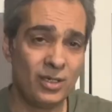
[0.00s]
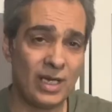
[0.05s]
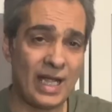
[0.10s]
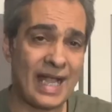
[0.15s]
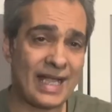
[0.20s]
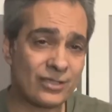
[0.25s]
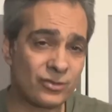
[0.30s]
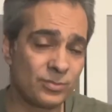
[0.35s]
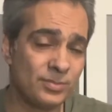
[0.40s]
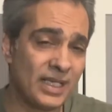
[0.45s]

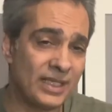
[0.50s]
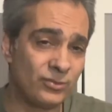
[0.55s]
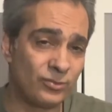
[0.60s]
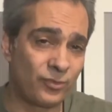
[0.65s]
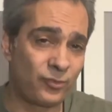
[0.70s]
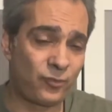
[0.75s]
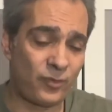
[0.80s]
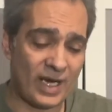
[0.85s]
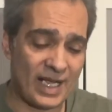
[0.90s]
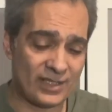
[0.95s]
Achromat
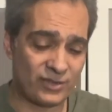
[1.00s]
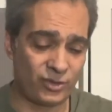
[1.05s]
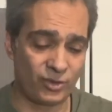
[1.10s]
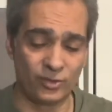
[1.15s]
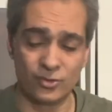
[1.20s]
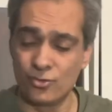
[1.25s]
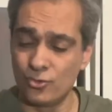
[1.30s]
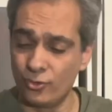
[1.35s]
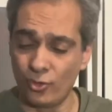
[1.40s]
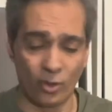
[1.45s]

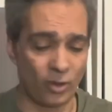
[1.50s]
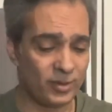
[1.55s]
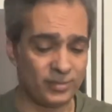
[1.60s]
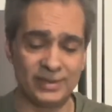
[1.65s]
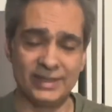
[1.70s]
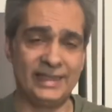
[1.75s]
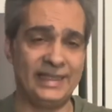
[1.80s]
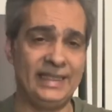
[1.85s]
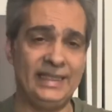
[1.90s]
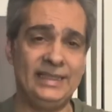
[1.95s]
refractor
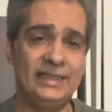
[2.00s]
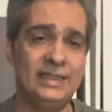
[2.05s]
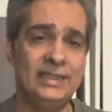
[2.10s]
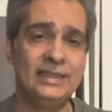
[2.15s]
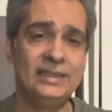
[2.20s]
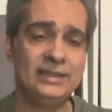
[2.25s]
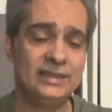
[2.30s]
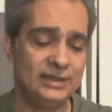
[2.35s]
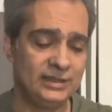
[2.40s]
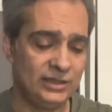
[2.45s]
normally,
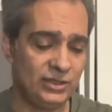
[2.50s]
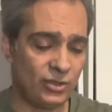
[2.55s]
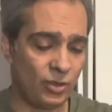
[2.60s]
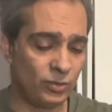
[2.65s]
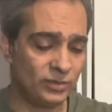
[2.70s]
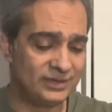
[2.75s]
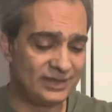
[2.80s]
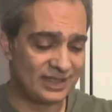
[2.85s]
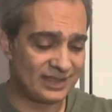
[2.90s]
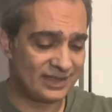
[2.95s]
you
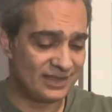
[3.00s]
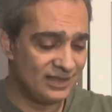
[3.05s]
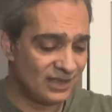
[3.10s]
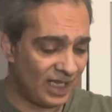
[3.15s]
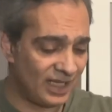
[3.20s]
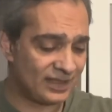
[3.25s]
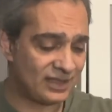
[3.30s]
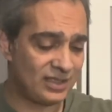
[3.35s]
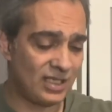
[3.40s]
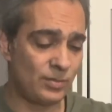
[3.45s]
know, does
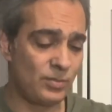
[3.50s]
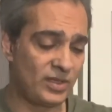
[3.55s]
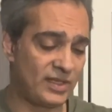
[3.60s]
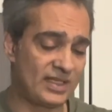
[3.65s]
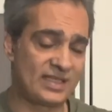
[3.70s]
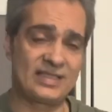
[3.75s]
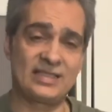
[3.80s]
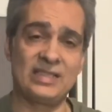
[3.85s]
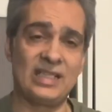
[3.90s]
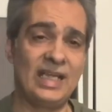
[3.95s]
not come with a
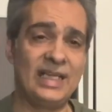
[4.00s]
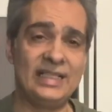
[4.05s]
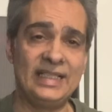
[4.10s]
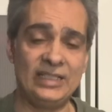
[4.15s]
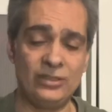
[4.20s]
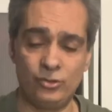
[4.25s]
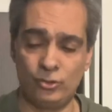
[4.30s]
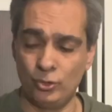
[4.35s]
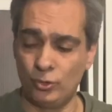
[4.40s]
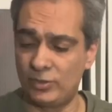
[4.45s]

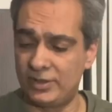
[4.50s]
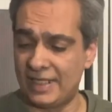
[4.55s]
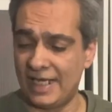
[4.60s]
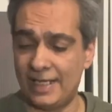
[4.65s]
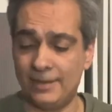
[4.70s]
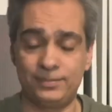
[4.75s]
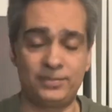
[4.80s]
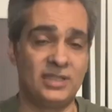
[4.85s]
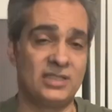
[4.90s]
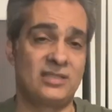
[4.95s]
sliding dew
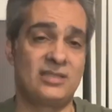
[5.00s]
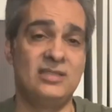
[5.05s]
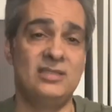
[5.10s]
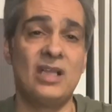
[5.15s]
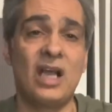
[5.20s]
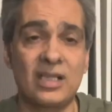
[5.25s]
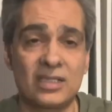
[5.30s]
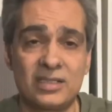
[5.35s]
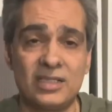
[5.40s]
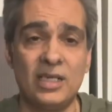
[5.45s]
cap, does
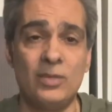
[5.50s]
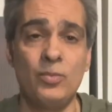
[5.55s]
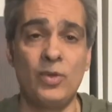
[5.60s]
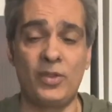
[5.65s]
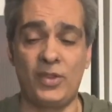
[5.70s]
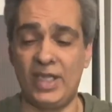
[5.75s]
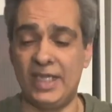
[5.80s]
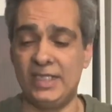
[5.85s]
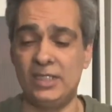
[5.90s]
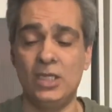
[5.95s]
not come
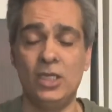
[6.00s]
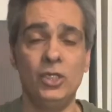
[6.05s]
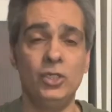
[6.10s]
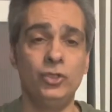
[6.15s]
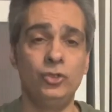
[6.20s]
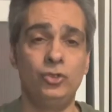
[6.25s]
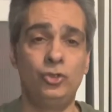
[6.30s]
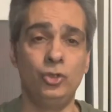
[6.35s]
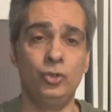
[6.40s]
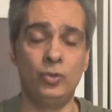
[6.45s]
with a
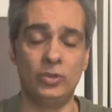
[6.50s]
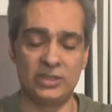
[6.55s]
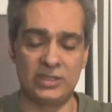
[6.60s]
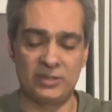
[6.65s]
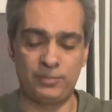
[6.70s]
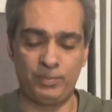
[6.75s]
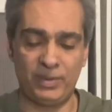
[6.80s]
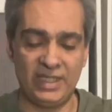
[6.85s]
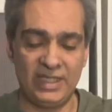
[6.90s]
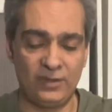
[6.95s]
dual
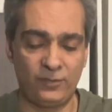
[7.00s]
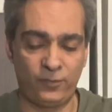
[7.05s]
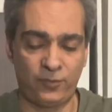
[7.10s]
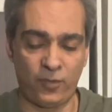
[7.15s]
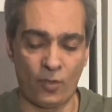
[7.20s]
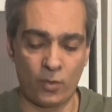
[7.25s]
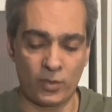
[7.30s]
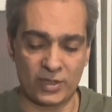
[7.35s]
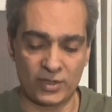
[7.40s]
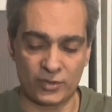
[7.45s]
speed
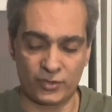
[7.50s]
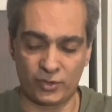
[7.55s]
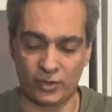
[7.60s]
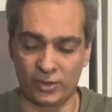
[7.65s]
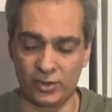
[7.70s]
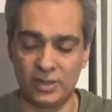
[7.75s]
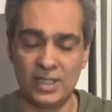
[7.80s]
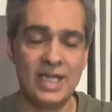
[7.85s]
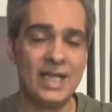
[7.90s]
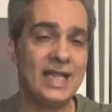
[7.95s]

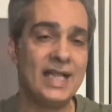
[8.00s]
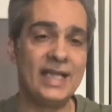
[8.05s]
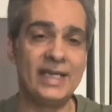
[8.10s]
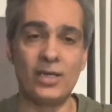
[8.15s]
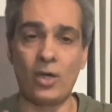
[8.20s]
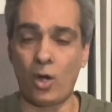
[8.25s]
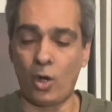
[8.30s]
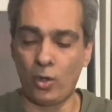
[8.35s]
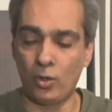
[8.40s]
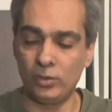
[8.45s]
focuser
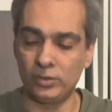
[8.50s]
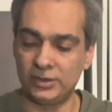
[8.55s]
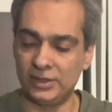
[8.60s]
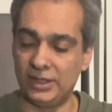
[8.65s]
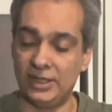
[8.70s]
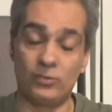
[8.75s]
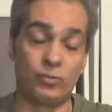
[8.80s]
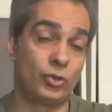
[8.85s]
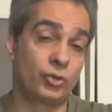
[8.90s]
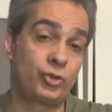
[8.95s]
and all
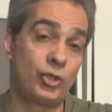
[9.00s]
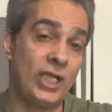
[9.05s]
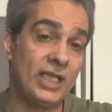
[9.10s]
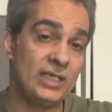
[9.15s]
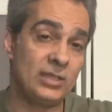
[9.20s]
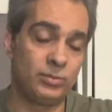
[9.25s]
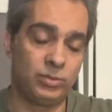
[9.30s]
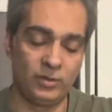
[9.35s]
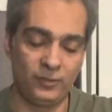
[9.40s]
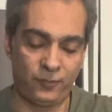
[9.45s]
a
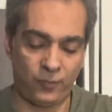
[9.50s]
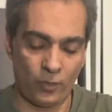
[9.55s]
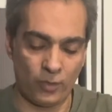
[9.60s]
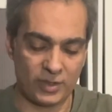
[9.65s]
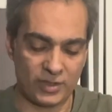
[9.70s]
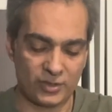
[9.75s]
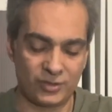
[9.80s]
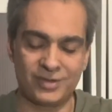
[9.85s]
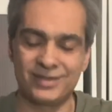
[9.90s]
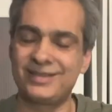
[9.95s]
rotatable
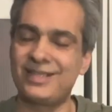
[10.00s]
focuser.